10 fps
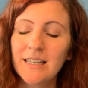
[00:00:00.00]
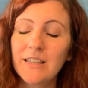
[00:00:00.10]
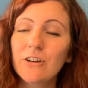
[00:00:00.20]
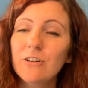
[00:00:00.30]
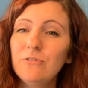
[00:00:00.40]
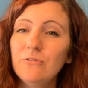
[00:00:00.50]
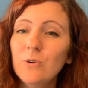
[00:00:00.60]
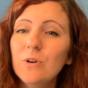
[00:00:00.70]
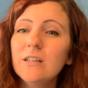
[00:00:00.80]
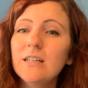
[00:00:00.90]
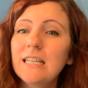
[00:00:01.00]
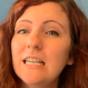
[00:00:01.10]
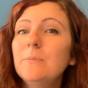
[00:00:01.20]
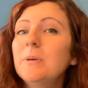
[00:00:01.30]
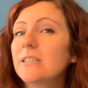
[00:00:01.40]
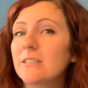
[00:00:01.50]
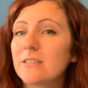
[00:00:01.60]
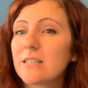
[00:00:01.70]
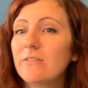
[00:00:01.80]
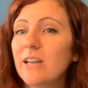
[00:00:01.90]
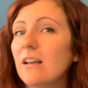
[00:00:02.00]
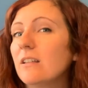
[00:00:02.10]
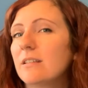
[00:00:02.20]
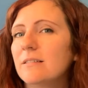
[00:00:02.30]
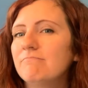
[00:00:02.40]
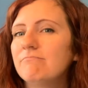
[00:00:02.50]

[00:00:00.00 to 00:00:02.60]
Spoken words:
There are 4 key pillars of health: